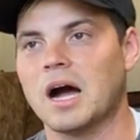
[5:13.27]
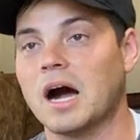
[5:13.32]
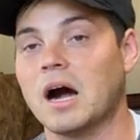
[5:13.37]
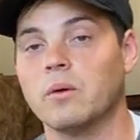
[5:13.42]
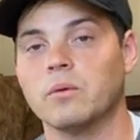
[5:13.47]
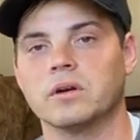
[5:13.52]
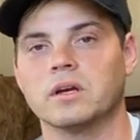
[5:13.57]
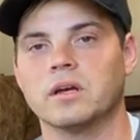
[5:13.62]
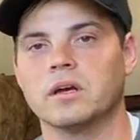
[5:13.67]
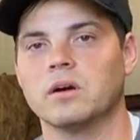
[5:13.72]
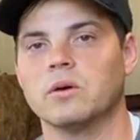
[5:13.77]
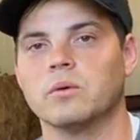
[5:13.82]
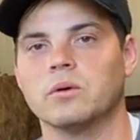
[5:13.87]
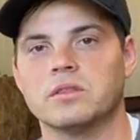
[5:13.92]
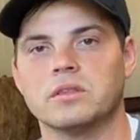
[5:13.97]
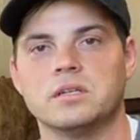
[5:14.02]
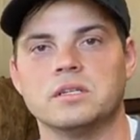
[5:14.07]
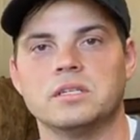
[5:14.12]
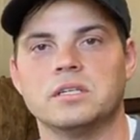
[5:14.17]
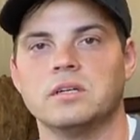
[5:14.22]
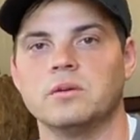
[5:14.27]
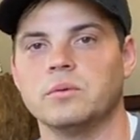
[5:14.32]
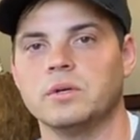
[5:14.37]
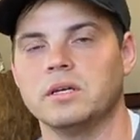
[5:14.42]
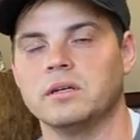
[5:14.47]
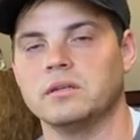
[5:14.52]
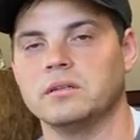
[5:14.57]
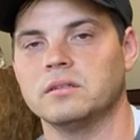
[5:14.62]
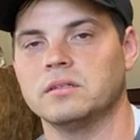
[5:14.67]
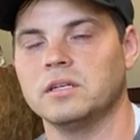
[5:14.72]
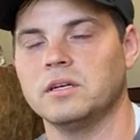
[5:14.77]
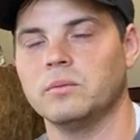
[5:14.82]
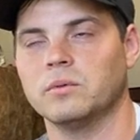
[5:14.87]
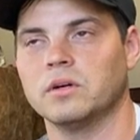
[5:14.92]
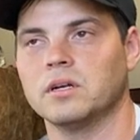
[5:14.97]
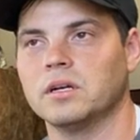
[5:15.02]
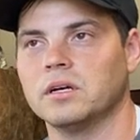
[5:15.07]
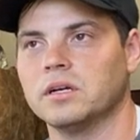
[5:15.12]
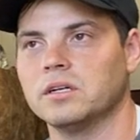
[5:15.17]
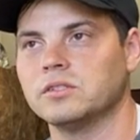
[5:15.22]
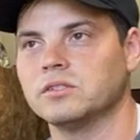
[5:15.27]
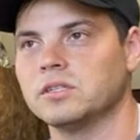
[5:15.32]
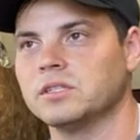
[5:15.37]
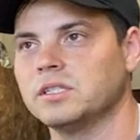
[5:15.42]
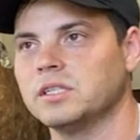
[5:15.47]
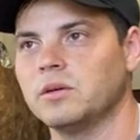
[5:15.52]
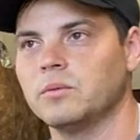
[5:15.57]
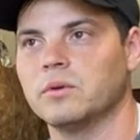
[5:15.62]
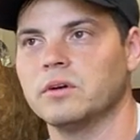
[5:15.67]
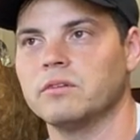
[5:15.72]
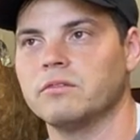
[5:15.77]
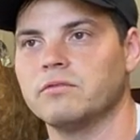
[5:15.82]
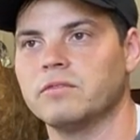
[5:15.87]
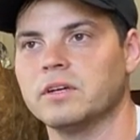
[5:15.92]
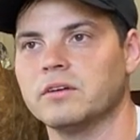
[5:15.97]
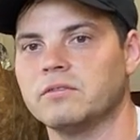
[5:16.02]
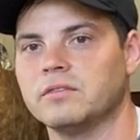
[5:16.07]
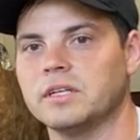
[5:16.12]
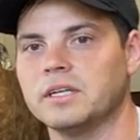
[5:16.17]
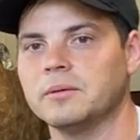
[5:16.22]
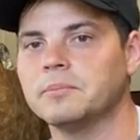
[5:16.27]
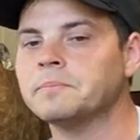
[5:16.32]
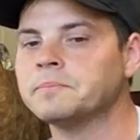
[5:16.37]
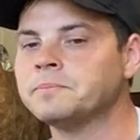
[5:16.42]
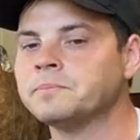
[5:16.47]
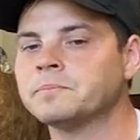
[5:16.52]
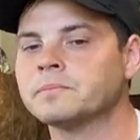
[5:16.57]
I would go with the D100, D150,